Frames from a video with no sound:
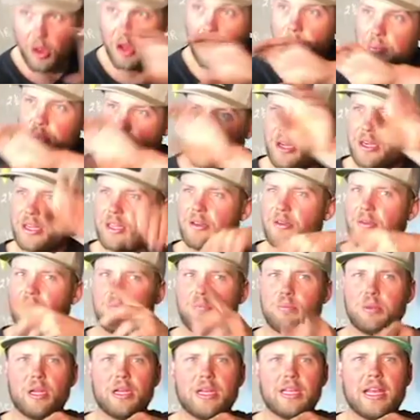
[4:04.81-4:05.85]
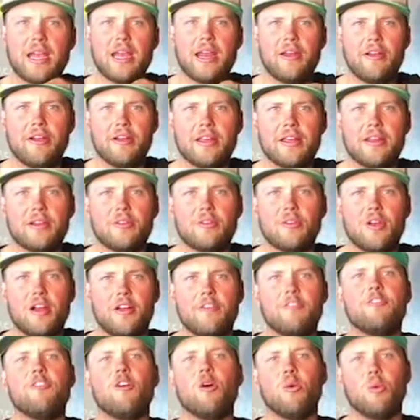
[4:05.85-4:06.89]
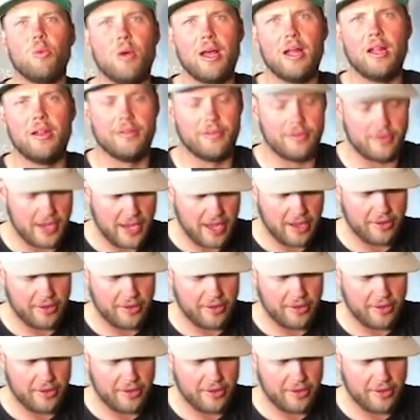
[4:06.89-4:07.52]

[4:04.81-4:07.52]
you want plenty of area to run a full weld